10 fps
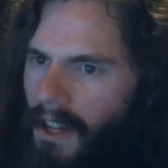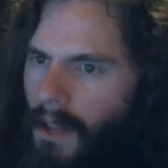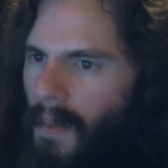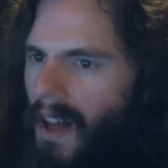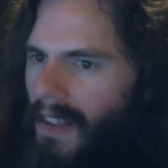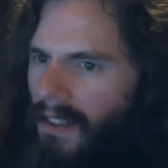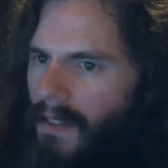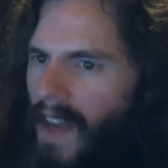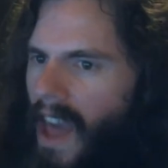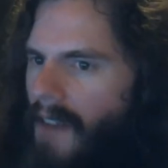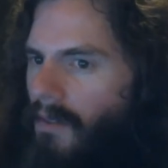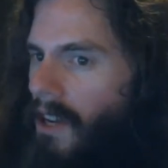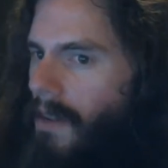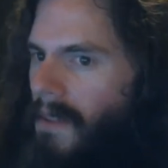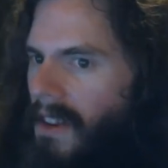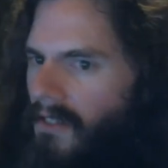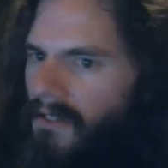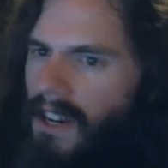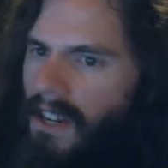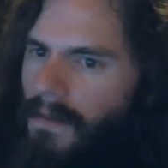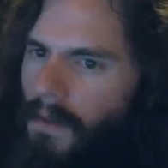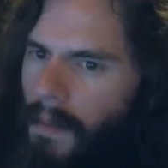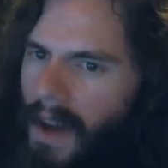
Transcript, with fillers: The policy of every administration for the